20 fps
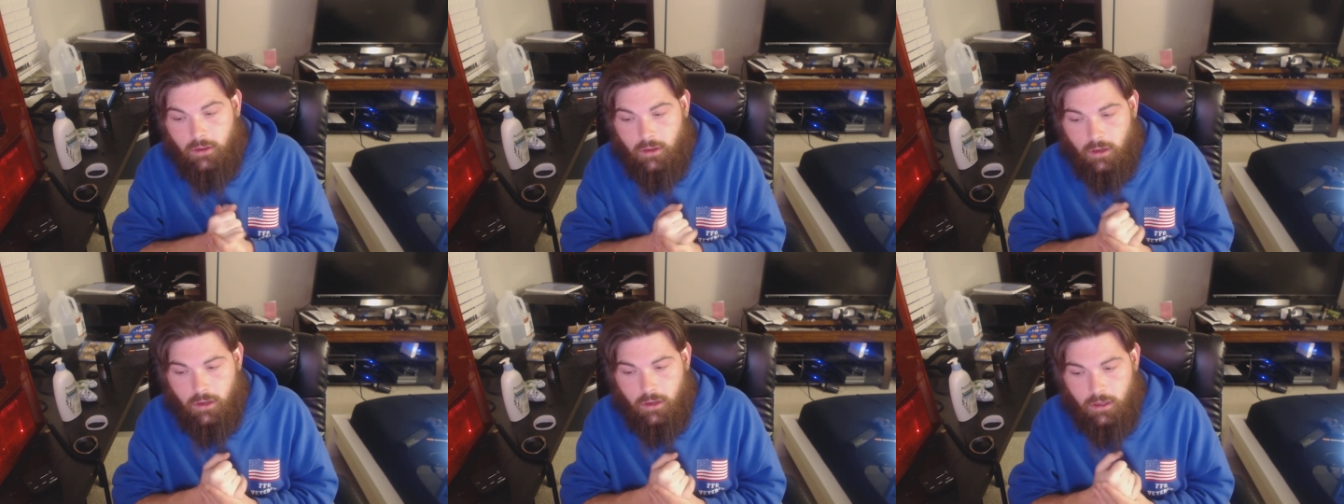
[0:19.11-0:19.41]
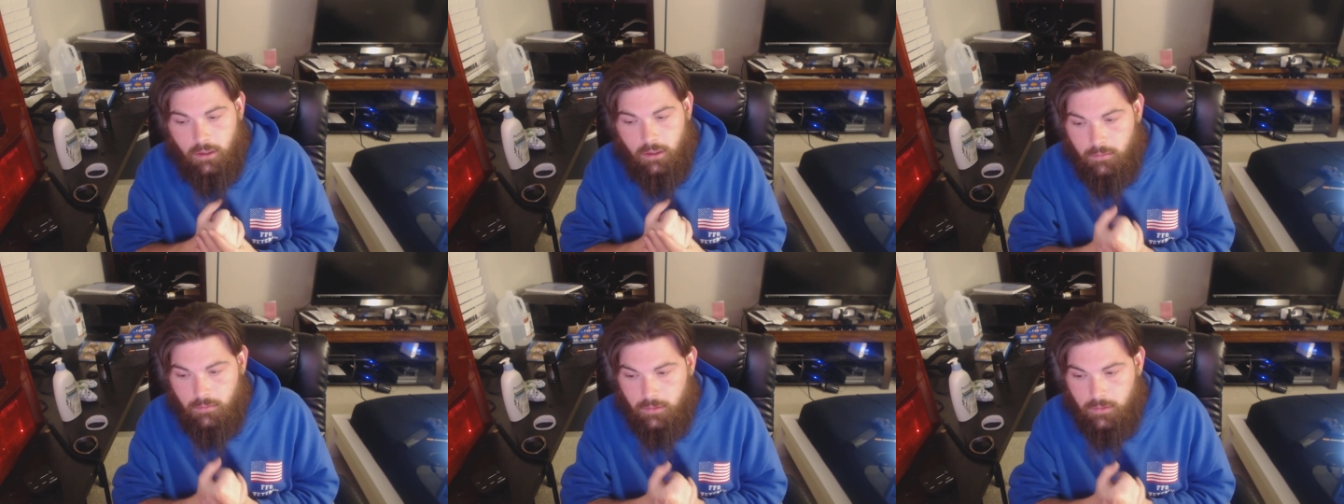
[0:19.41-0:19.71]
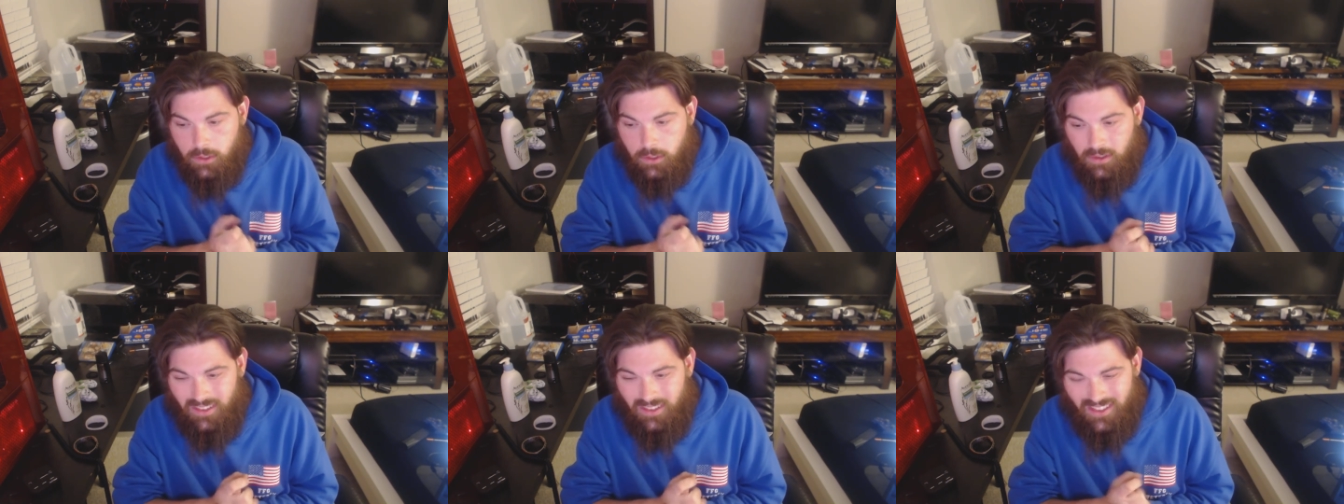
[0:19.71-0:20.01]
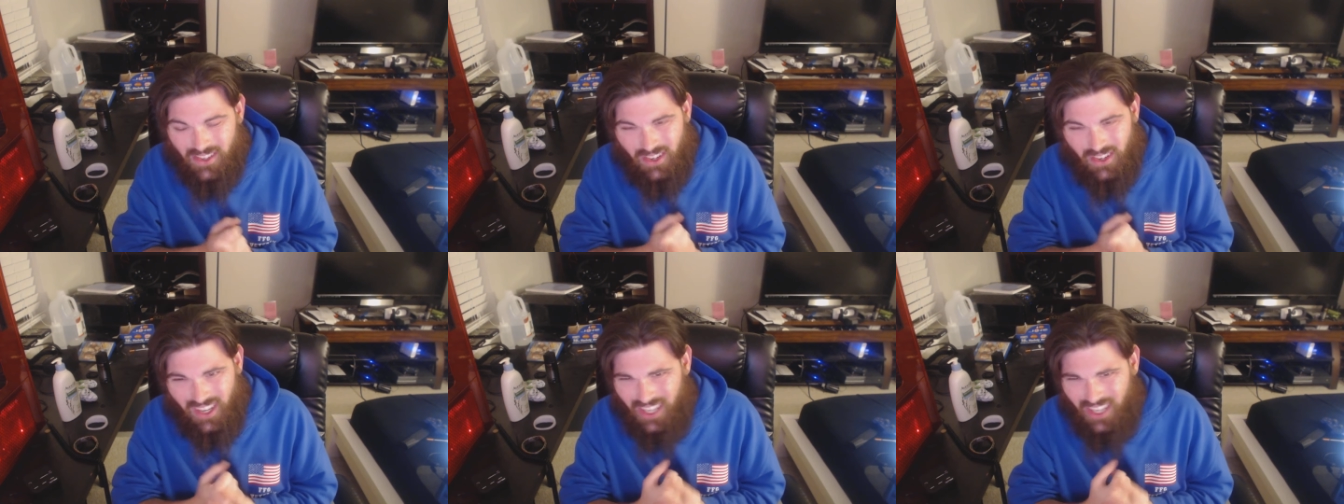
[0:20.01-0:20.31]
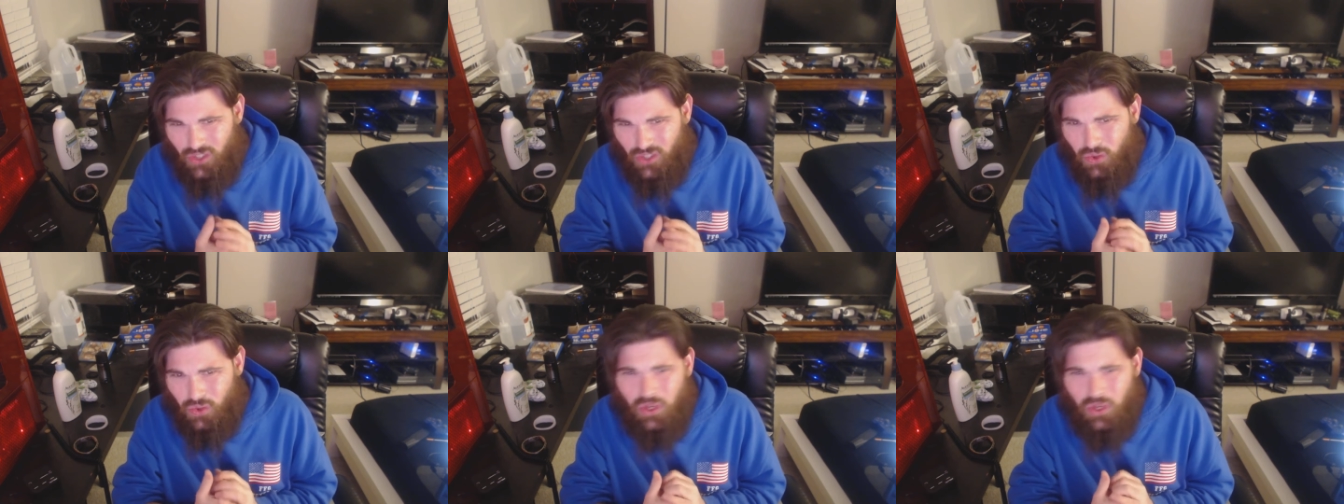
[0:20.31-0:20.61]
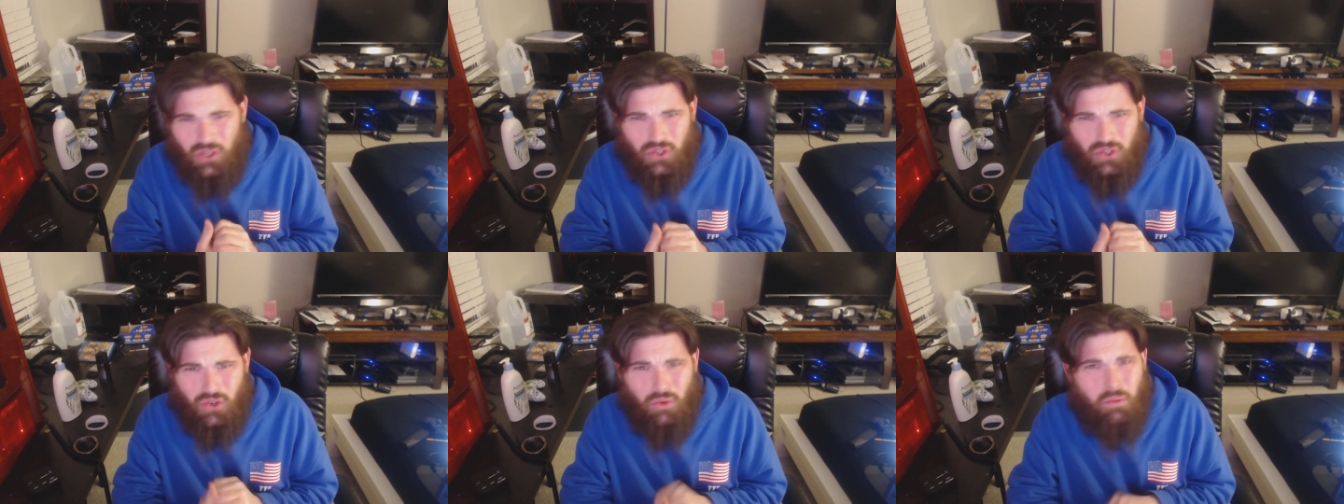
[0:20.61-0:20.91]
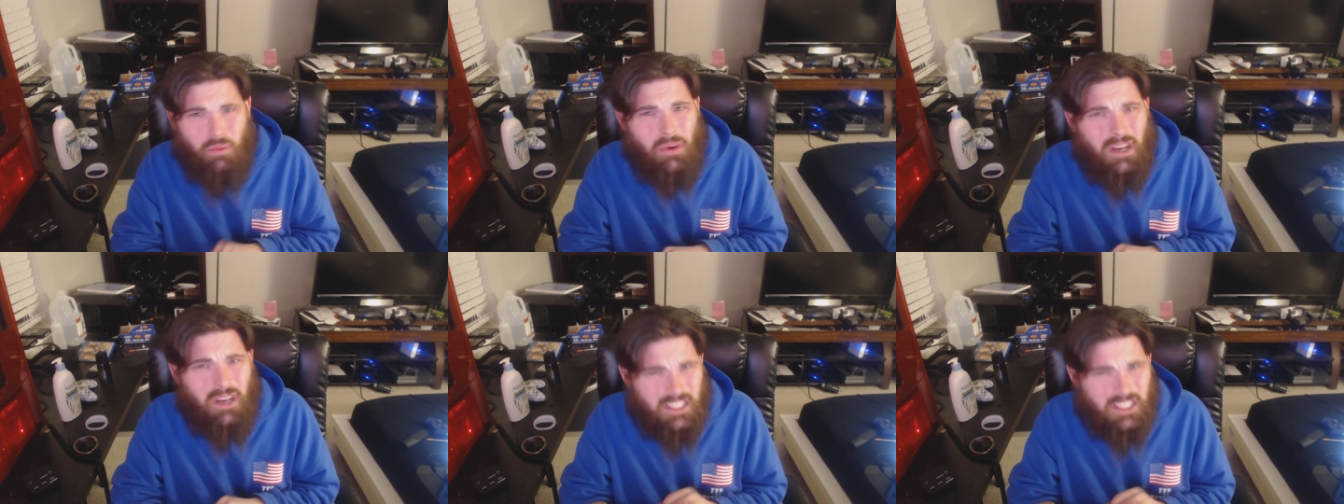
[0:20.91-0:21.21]
Um, they're like 22
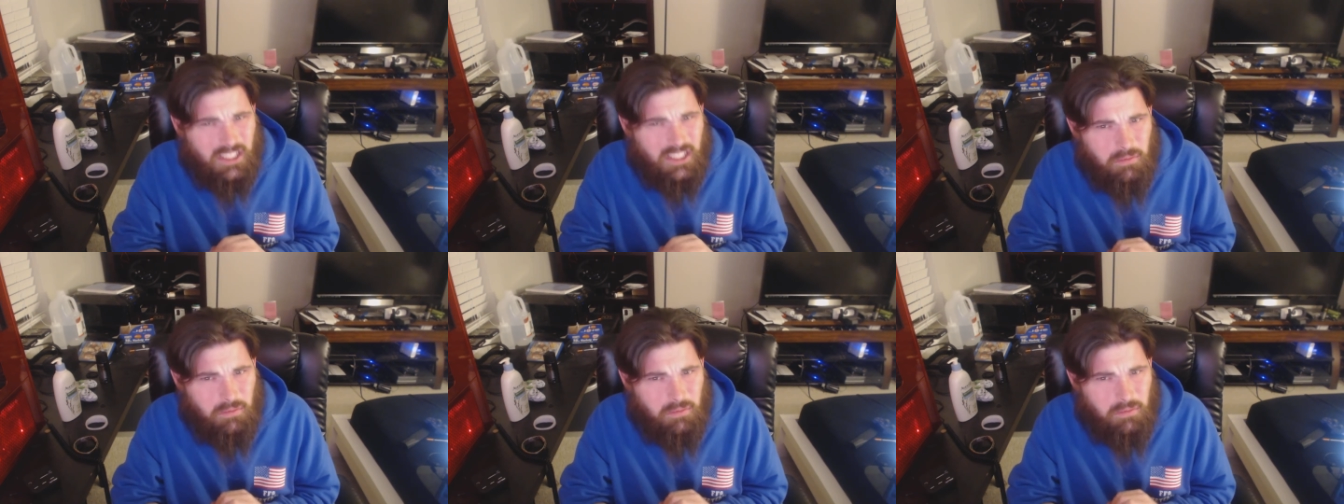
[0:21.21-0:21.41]
bucks,